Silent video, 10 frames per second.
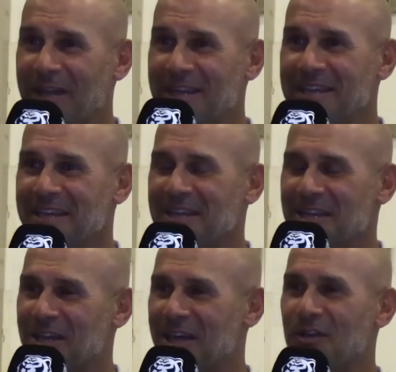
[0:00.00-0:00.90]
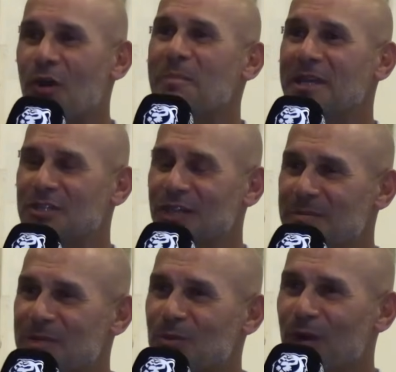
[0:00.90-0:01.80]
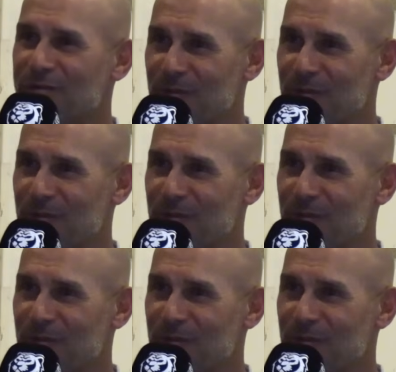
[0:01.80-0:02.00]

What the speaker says: I think not many teams in world